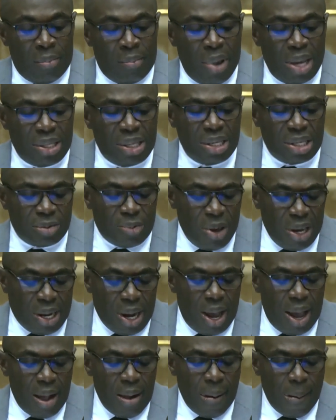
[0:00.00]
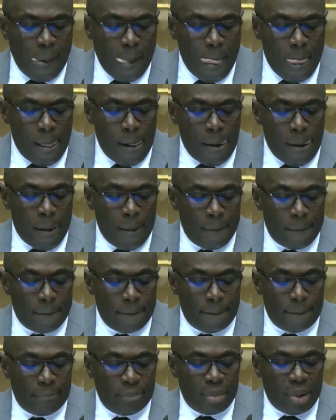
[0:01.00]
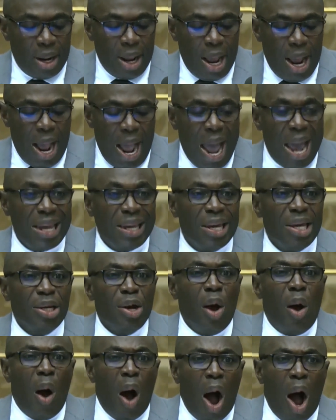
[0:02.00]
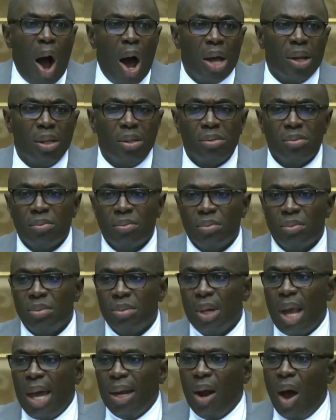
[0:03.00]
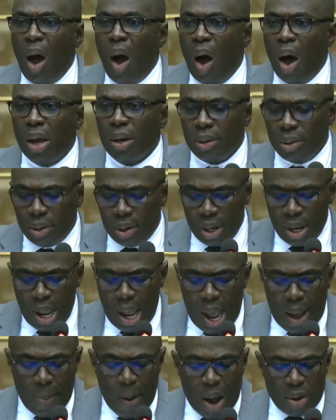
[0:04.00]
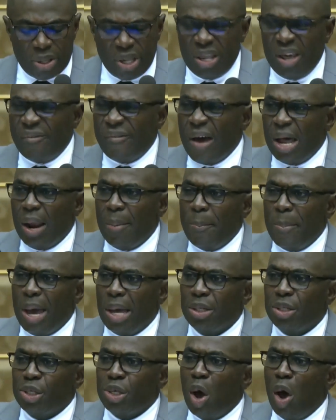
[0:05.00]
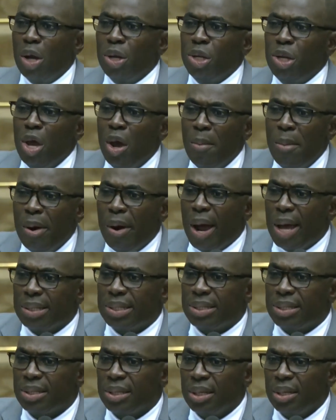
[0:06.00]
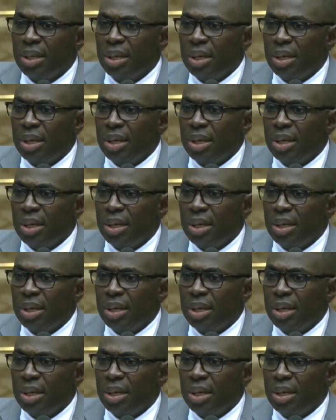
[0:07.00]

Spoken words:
Mr. Speaker, I can go on and on about the development, so numerous,